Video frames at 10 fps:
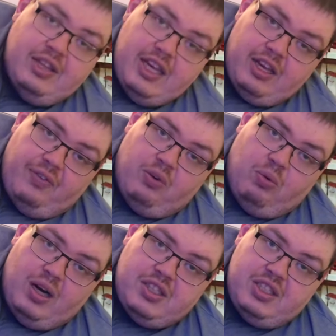thank you for
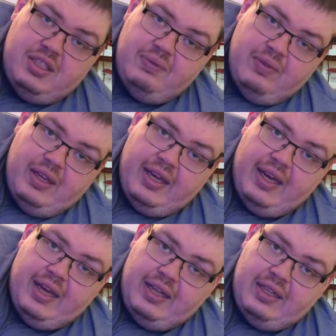watching,
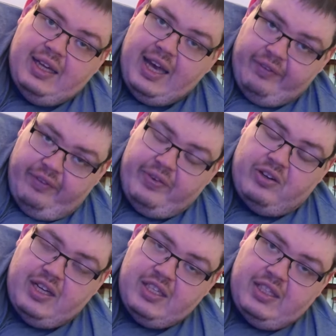and have a very nice